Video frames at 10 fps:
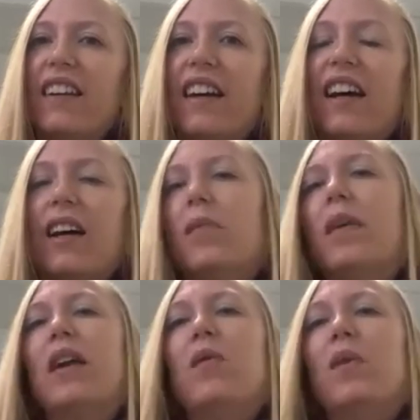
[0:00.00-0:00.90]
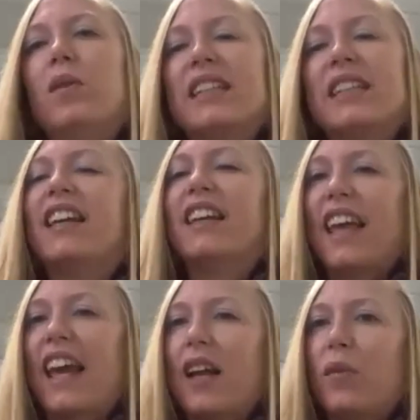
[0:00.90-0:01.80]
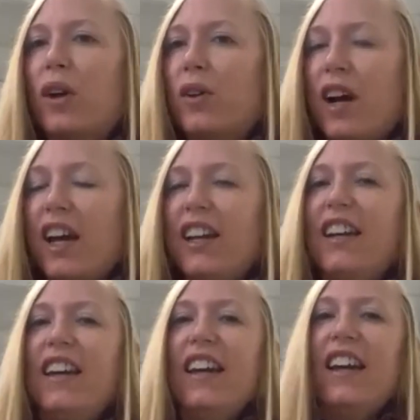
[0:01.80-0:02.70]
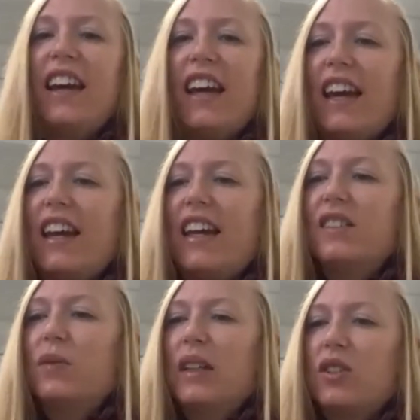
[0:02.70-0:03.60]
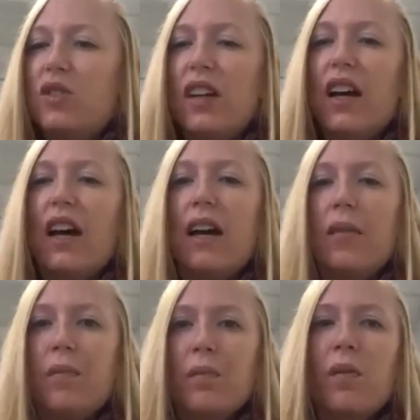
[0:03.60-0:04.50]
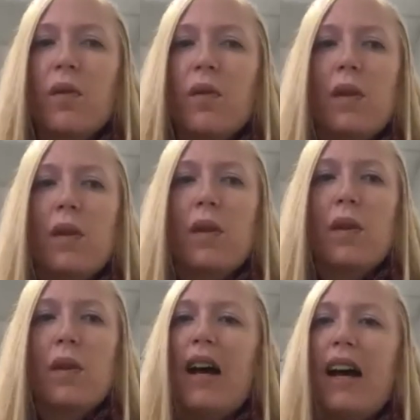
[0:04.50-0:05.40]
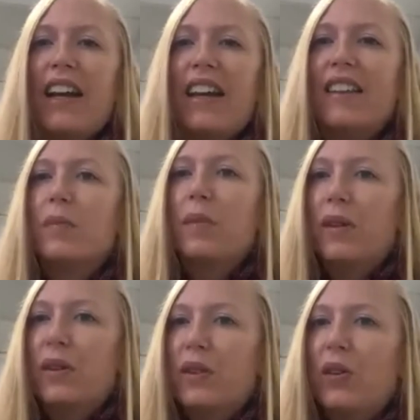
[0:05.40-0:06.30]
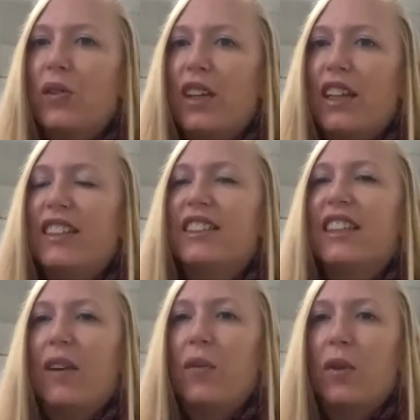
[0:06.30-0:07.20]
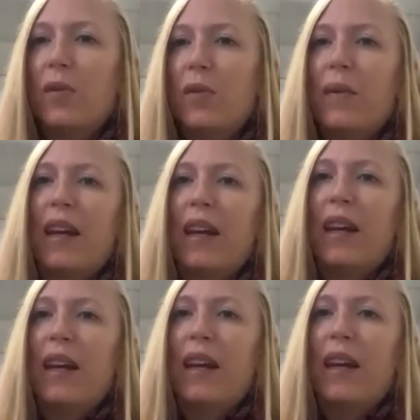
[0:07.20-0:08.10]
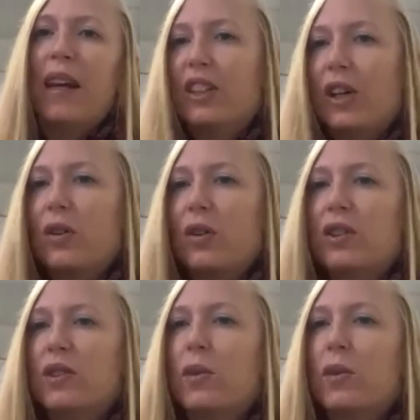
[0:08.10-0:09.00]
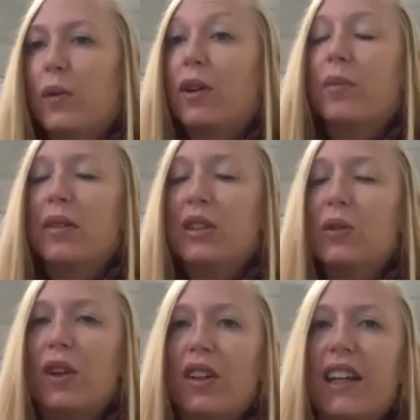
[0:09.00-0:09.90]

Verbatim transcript: um, and we were taking a catamaran ride. And we had um, we've gone by the spinner dolphins and we're making our turn to go to where we we're going to be snorkeling.